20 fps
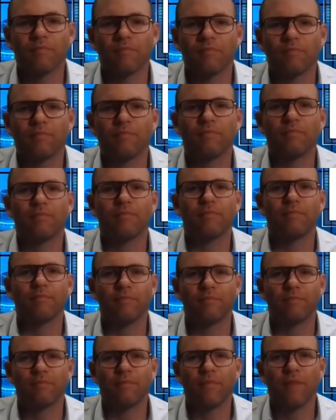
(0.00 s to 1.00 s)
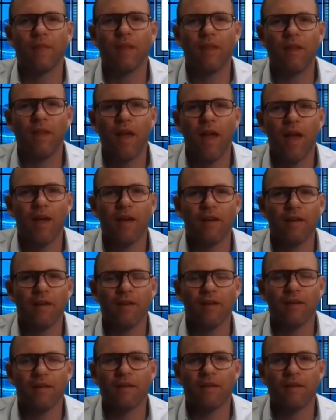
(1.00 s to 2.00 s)

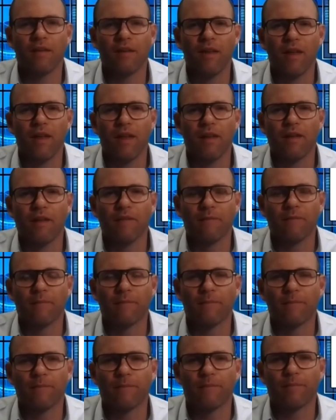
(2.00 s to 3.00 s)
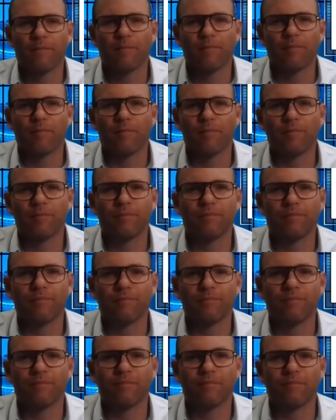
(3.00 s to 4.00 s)

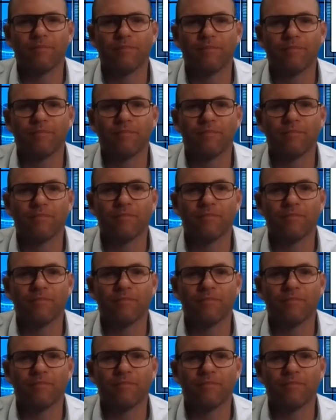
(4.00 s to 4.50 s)
(silent)